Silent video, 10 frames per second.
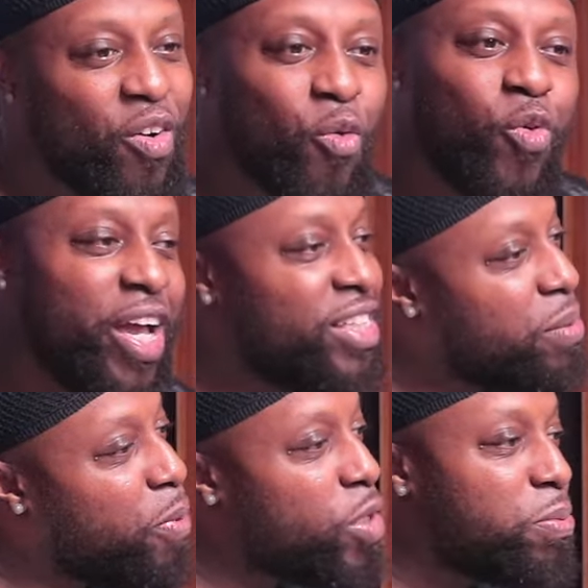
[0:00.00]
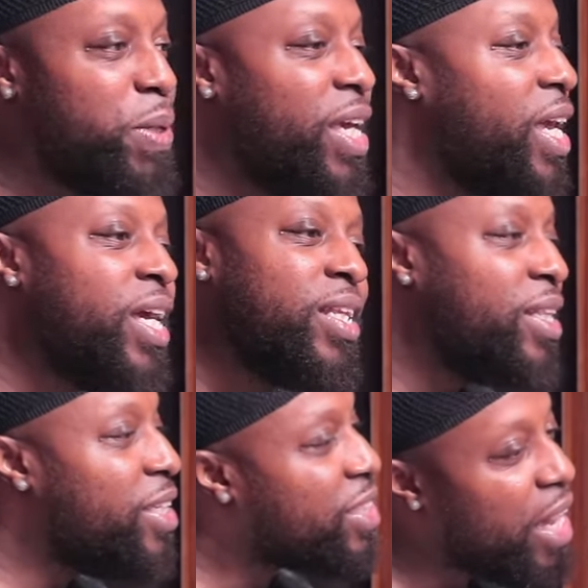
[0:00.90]
We ain't supposed to be eating in
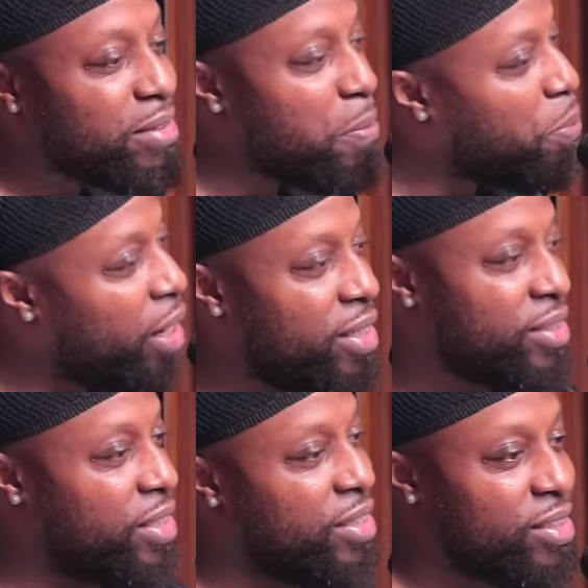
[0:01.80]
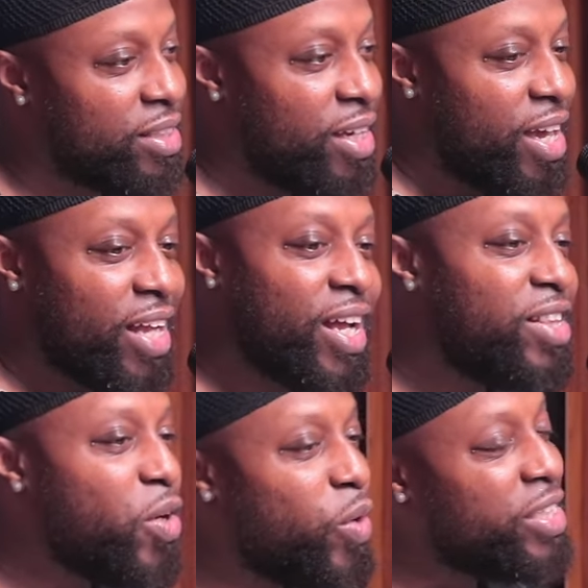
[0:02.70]
these types of places. And I
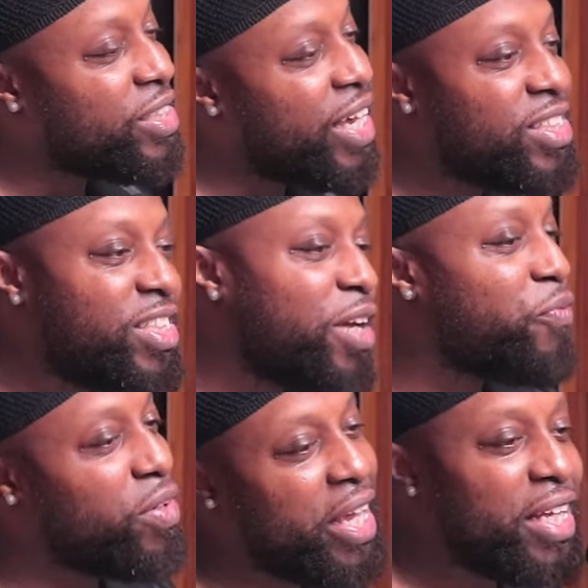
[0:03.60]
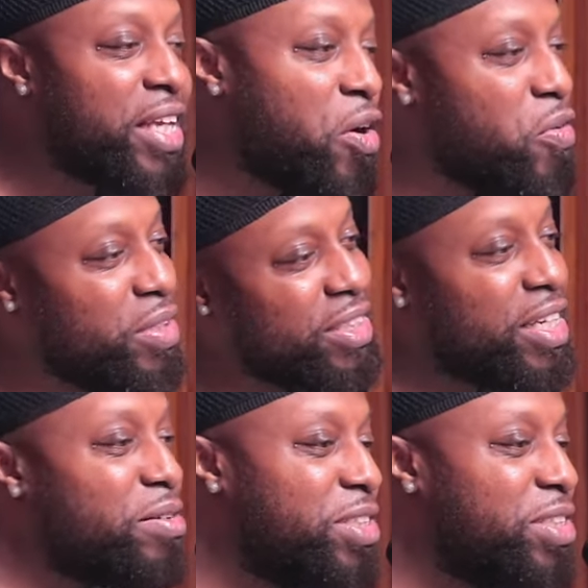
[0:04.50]
know this says Chick fil A and they only sell